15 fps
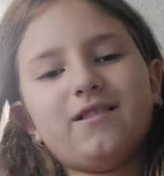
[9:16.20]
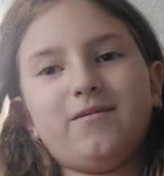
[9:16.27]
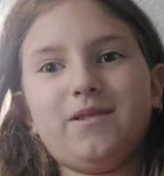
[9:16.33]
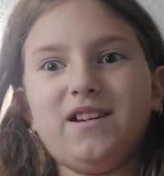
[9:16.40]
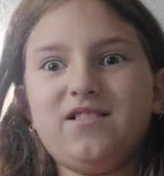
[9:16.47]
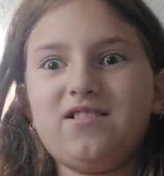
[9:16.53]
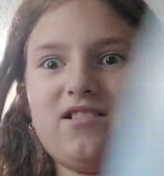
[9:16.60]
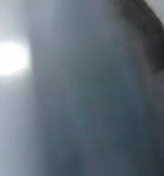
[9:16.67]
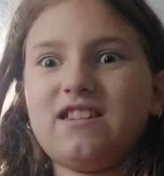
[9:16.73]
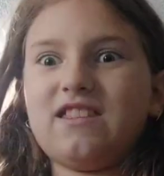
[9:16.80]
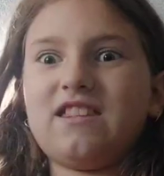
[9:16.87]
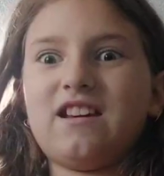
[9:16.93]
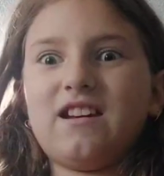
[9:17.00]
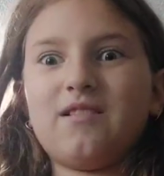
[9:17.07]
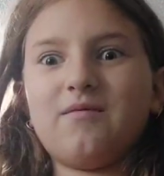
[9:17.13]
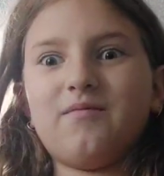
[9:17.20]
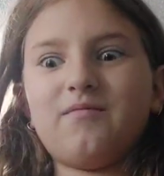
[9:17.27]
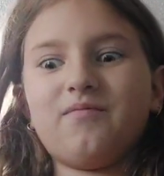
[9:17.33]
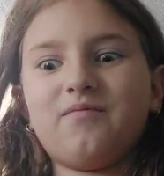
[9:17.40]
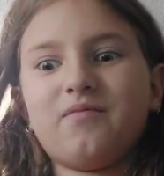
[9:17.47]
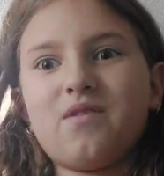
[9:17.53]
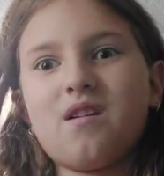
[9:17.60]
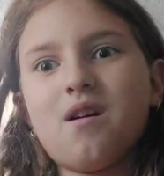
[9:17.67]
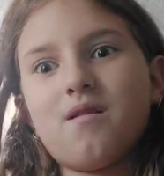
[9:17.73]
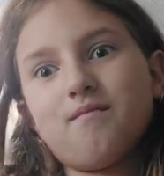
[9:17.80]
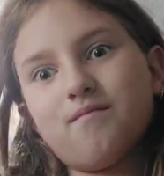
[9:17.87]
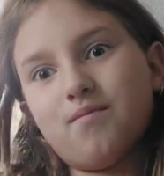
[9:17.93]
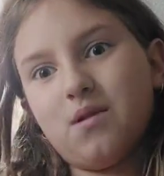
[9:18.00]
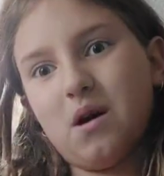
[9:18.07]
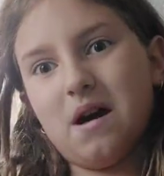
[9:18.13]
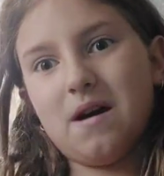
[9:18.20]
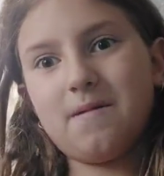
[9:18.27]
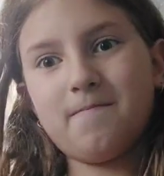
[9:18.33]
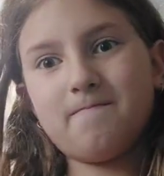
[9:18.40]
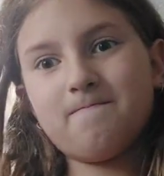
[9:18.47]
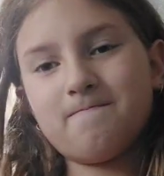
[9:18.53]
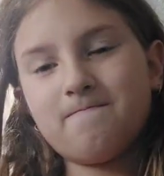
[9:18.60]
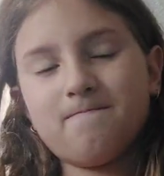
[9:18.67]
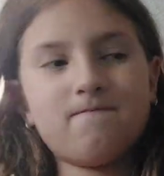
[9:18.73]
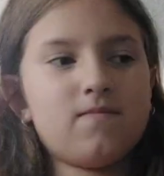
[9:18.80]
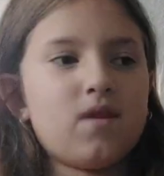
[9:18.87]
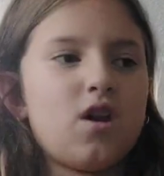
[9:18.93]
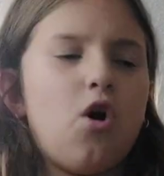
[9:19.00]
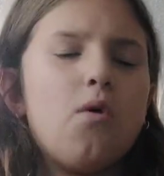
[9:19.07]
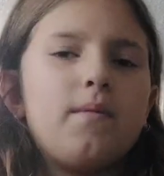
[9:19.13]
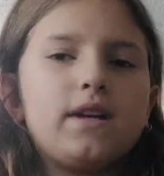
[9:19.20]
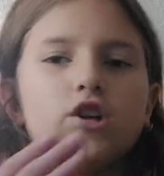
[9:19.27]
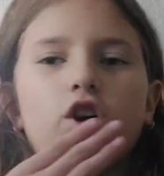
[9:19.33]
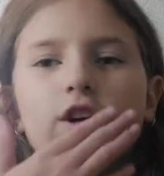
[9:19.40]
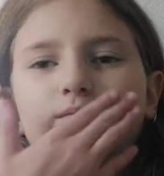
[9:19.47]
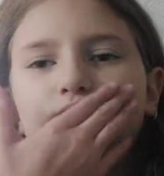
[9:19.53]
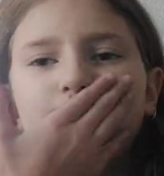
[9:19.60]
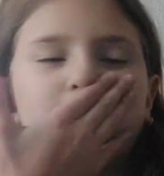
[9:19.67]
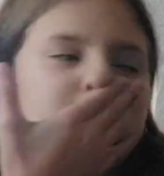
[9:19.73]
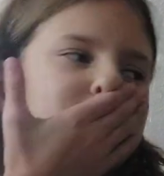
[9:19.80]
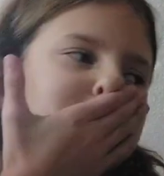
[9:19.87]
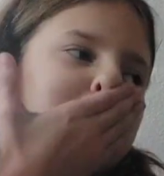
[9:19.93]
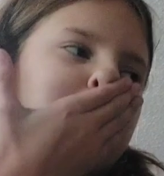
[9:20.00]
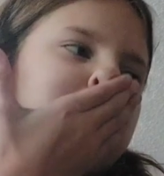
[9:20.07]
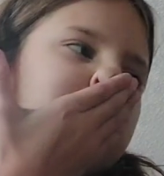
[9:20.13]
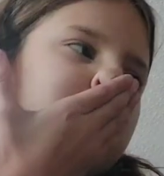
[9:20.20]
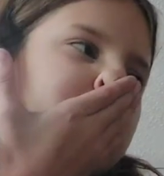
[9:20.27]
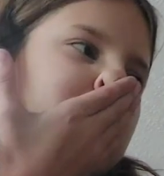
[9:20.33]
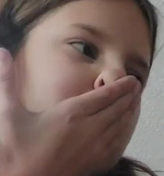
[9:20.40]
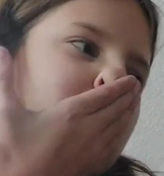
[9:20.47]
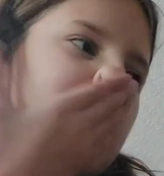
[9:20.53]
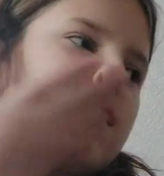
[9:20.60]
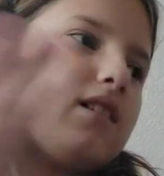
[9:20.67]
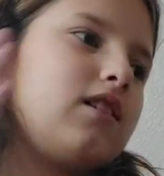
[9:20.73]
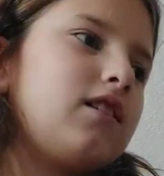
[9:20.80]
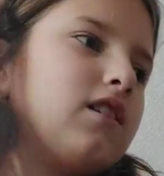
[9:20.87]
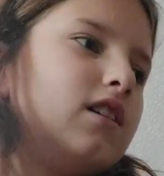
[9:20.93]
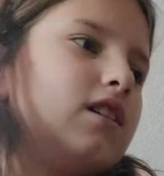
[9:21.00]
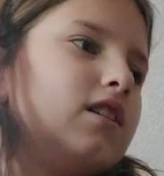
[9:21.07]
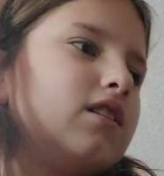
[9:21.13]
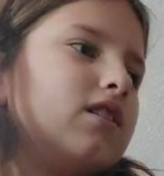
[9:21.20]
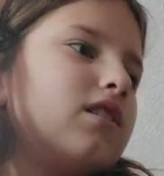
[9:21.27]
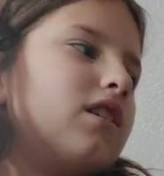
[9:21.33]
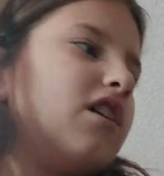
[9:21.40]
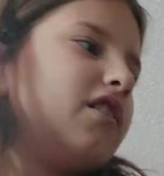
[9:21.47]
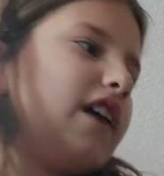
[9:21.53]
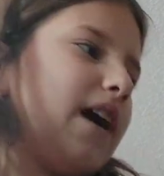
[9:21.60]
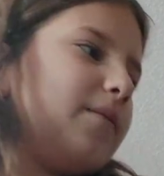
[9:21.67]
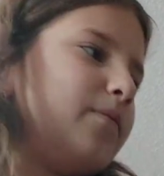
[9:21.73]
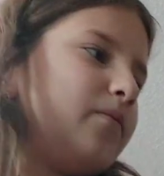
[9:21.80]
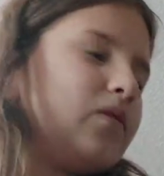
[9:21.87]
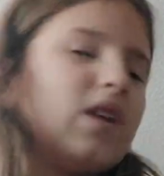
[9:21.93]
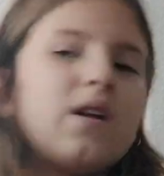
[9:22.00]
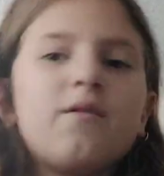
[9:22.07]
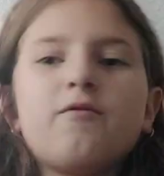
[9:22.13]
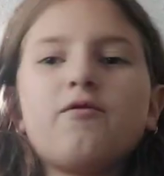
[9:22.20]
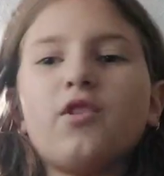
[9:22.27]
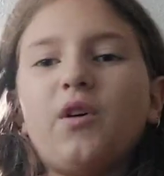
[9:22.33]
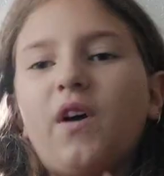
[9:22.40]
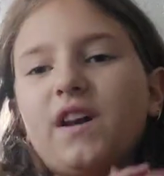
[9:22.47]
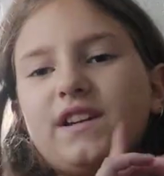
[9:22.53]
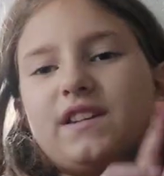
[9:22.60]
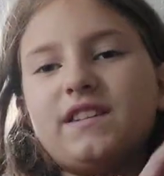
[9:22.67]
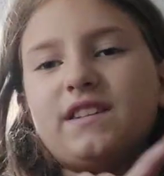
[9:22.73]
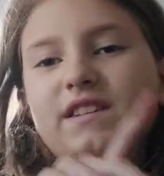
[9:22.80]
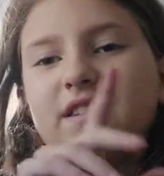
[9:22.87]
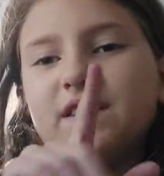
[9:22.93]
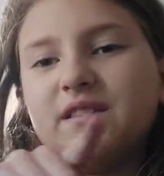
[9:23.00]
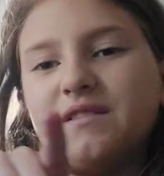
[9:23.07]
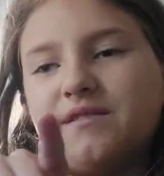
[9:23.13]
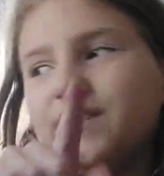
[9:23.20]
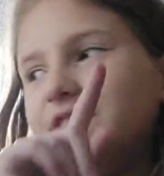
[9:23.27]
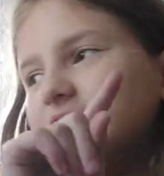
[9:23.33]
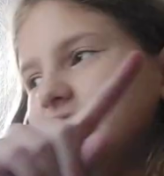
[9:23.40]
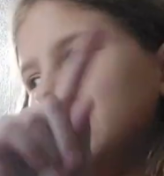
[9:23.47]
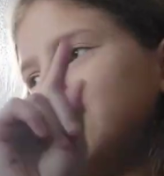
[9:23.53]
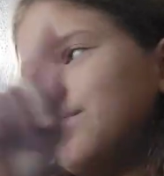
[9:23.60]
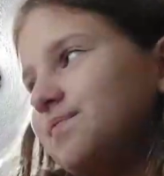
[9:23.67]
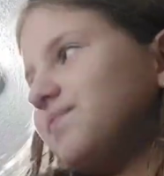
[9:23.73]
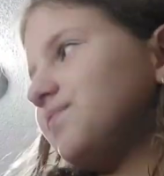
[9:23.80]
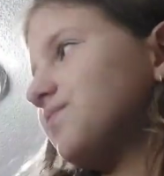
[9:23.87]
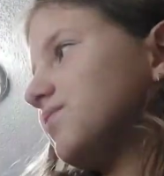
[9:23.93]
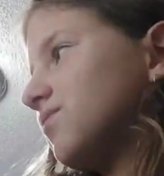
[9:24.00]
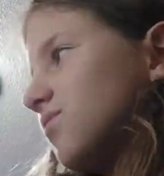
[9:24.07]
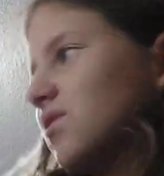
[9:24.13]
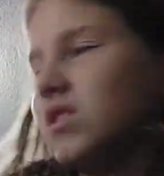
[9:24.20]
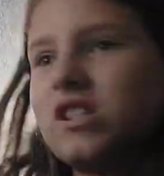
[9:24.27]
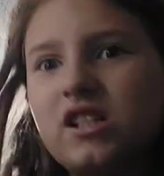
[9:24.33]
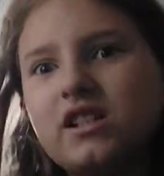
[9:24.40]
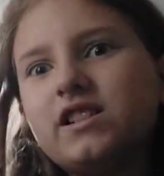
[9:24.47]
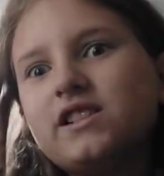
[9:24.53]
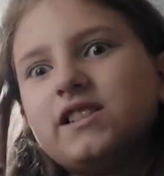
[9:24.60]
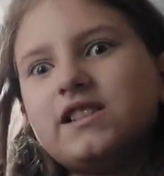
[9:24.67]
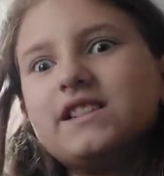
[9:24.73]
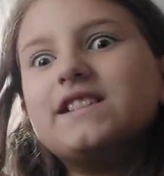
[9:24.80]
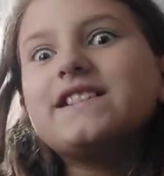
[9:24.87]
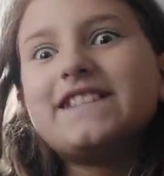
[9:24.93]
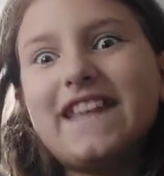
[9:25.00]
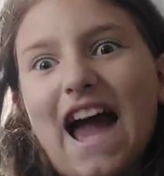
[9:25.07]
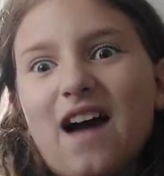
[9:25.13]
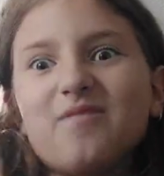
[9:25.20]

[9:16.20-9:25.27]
the pictures in there, but oh my god, clock. Okay, for one reason. Yeah,